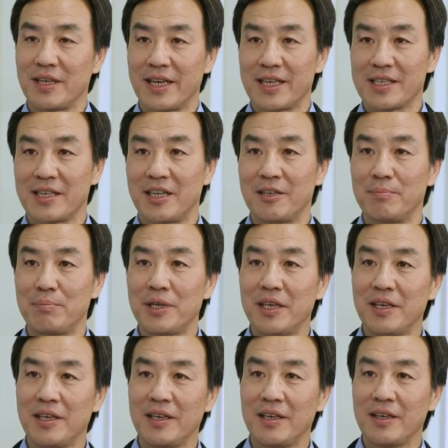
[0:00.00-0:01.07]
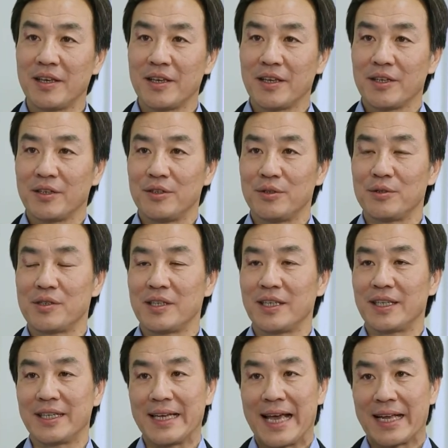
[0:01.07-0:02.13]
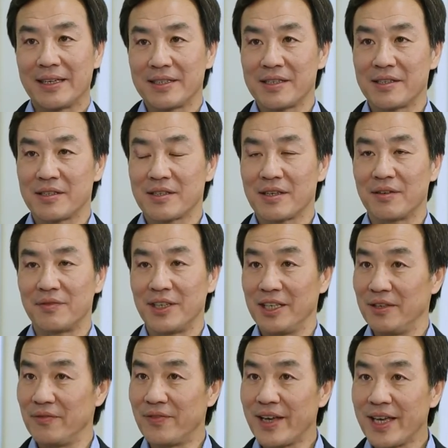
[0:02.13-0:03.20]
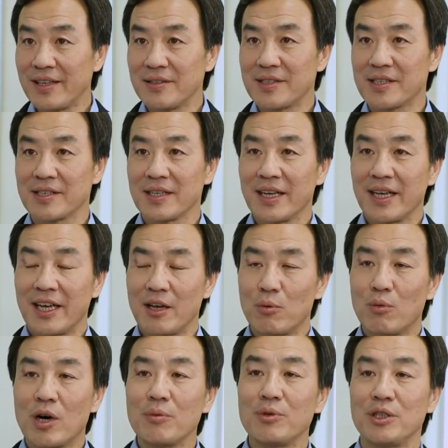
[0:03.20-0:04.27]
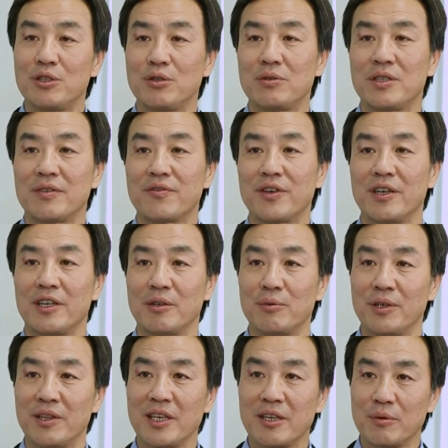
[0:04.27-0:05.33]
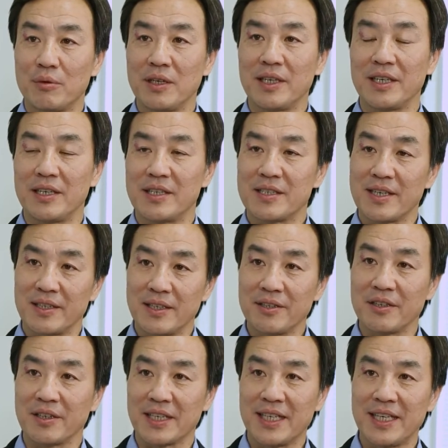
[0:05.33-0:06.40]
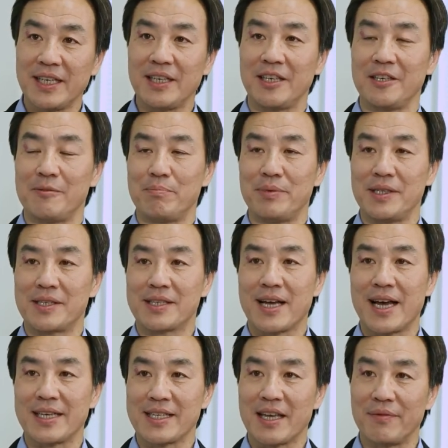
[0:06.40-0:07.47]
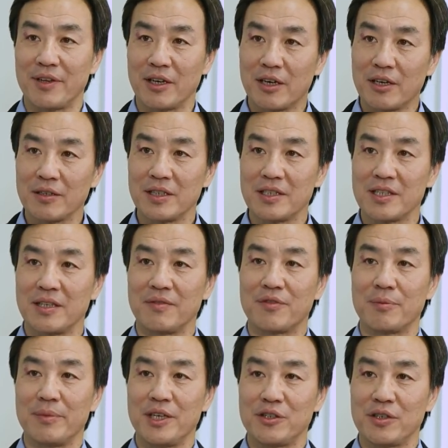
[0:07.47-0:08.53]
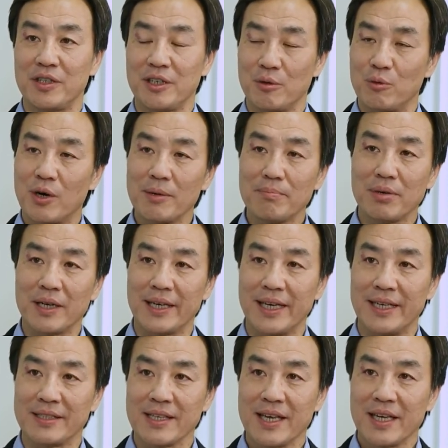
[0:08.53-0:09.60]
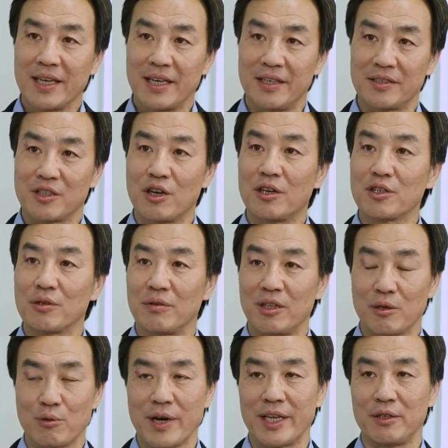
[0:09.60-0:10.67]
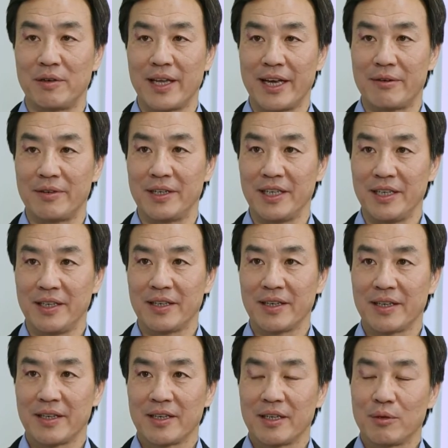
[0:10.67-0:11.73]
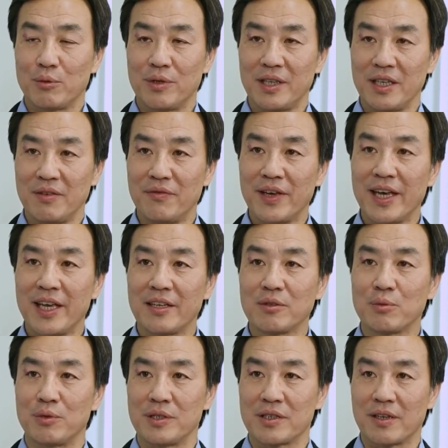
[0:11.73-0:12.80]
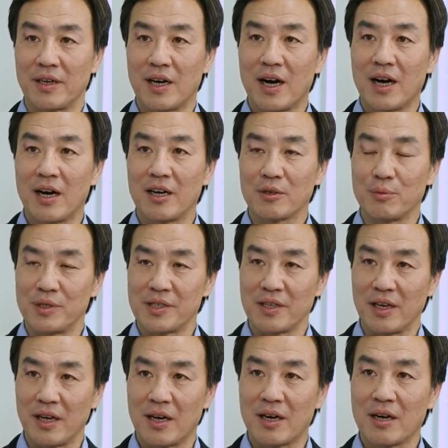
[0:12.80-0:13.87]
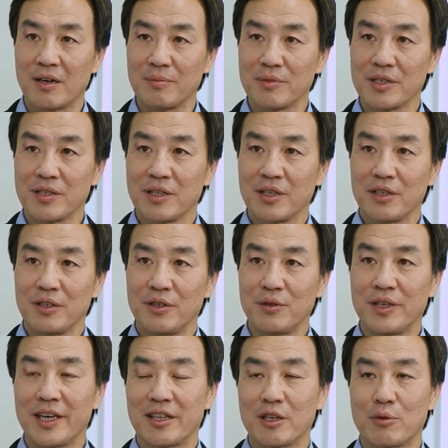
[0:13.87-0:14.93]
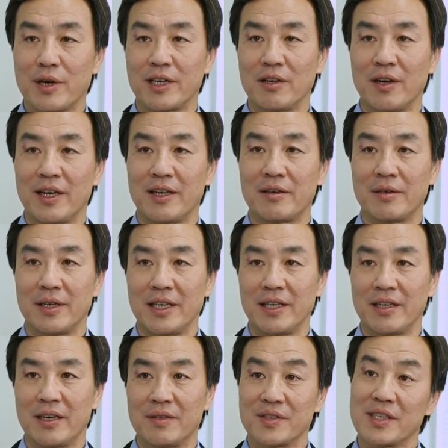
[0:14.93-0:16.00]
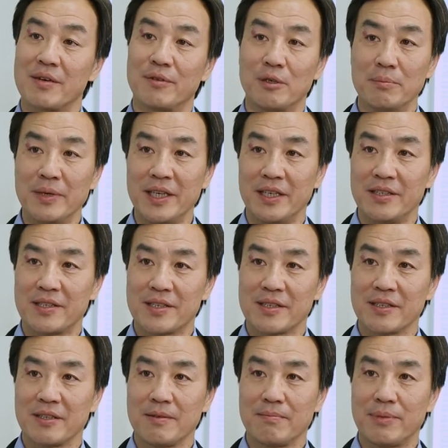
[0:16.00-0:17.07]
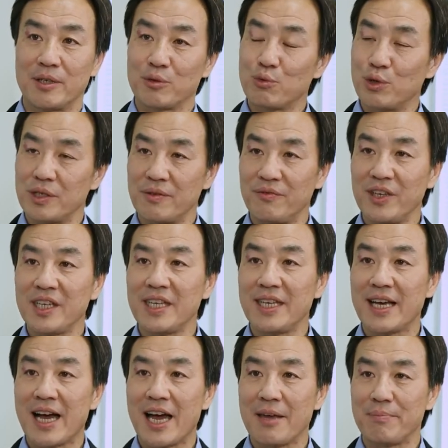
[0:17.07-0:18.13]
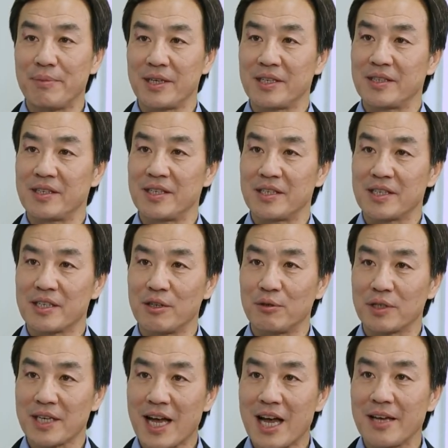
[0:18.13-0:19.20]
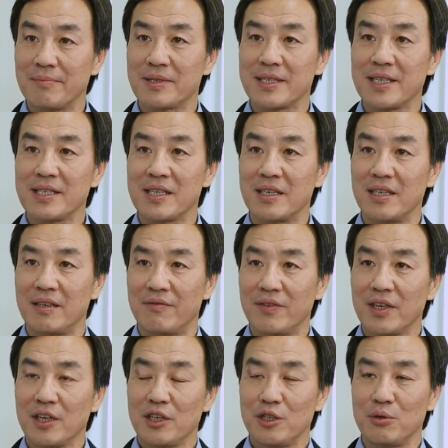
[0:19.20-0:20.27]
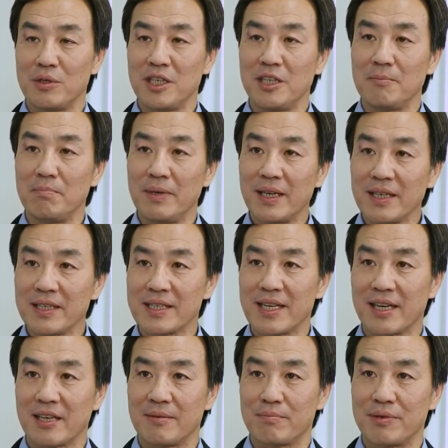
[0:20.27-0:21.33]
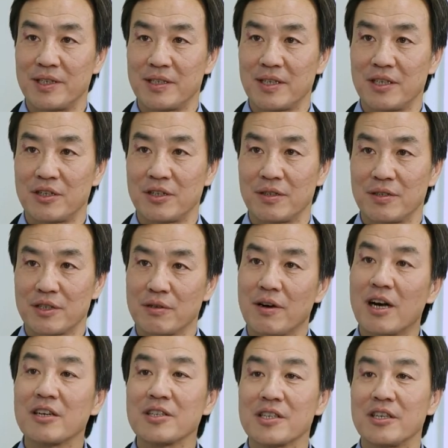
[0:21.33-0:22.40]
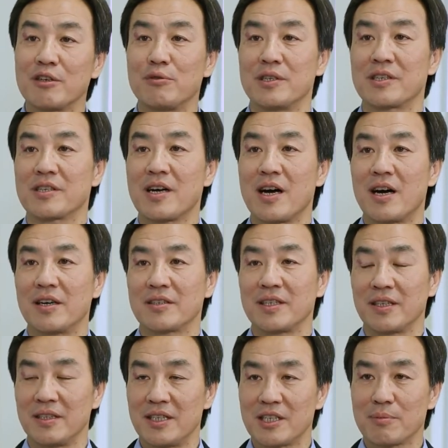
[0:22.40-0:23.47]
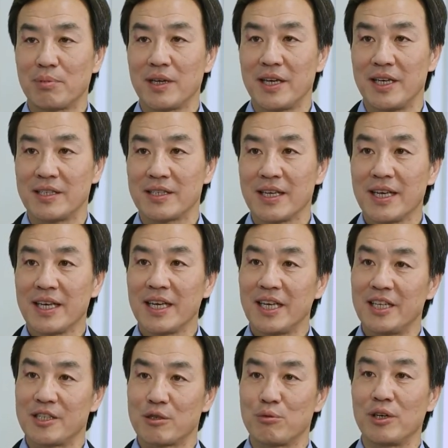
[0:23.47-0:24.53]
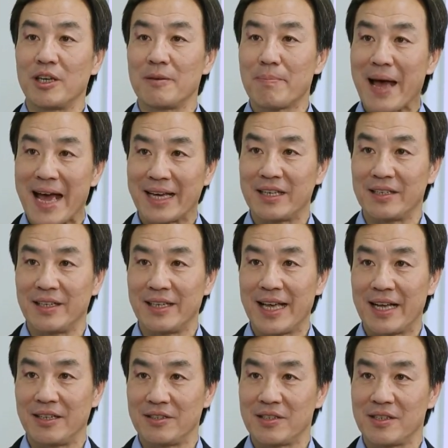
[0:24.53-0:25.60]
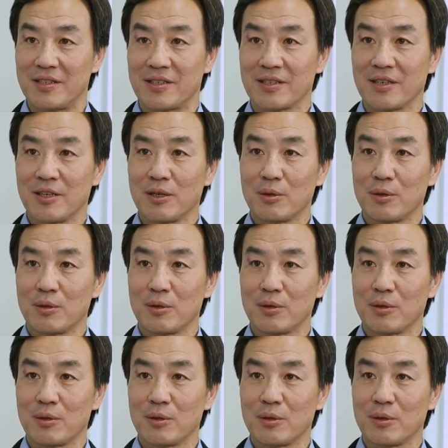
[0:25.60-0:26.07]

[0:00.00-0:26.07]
SNMP, using analysis of the events. And what we do differently, we think really is another key besides having all this information in one place is also the granularity. With the event, with log, with alarms, you get the granularity of several minutes. But with VDI, because it's so time sensitive, you need millisecond precision. So our secret sauce in this place is really packet analysis.